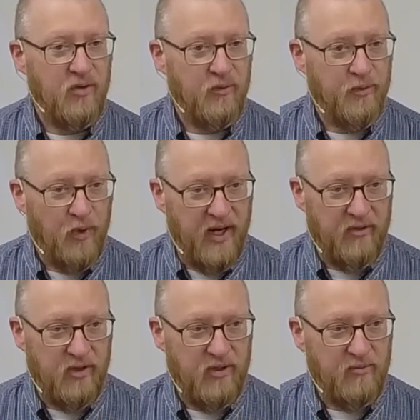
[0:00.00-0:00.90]

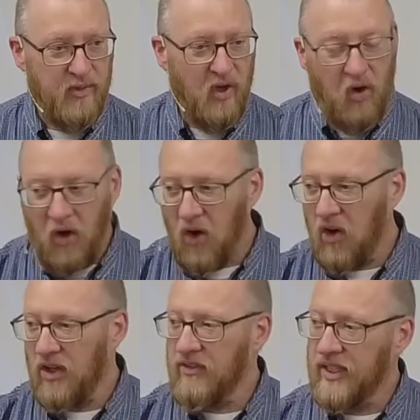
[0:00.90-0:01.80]
forever. All
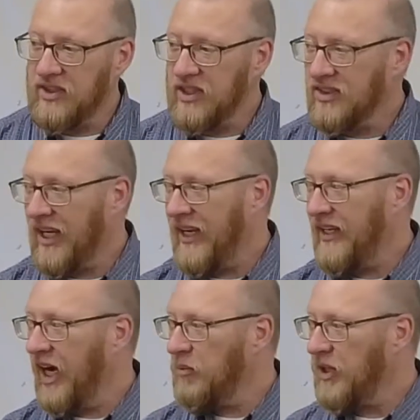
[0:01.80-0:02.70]
of this is tied
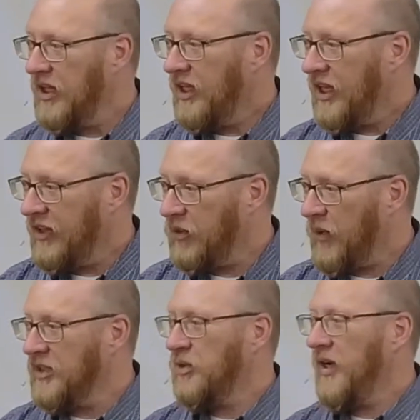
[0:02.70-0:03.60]
up in the
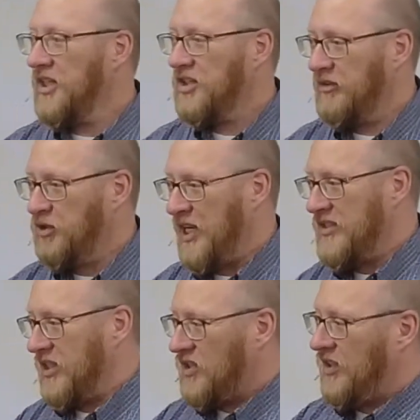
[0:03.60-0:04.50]
resurrection of
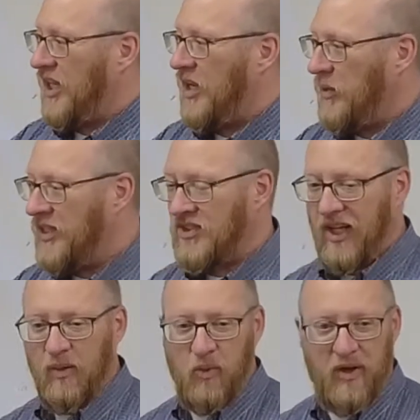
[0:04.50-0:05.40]
Jesus. Today we
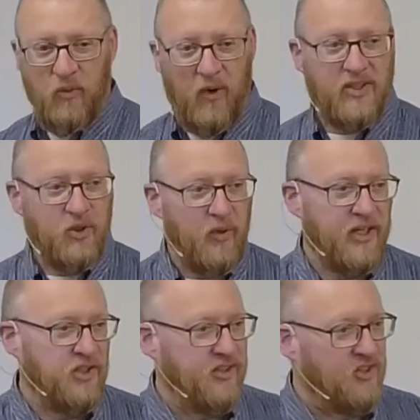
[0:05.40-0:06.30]
celebrate
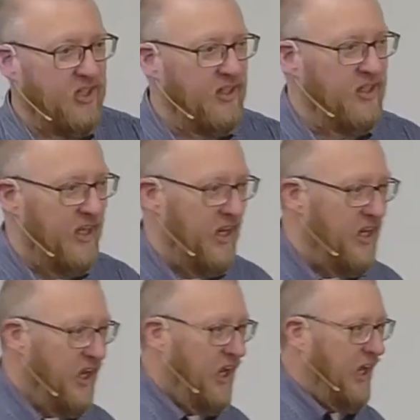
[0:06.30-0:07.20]
Resurrection Sunday,
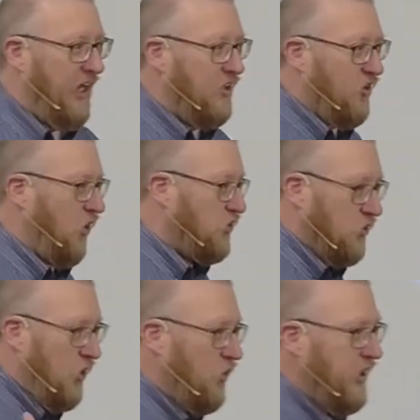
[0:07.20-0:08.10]
uh, also
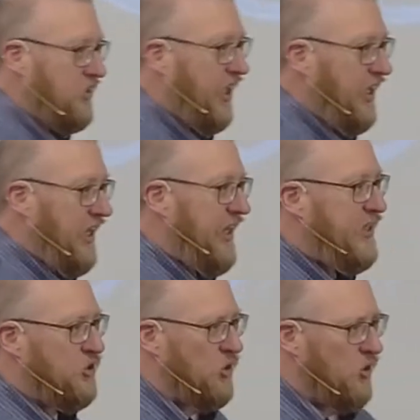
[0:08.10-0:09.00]
known as
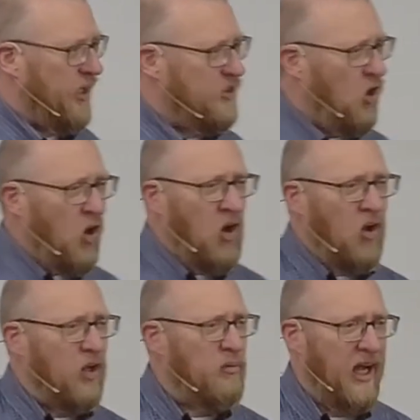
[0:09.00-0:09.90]
Easter, and it's all
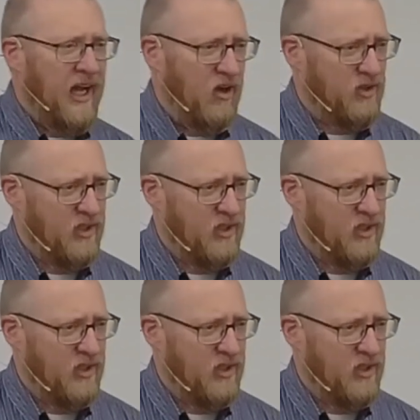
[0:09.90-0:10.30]
about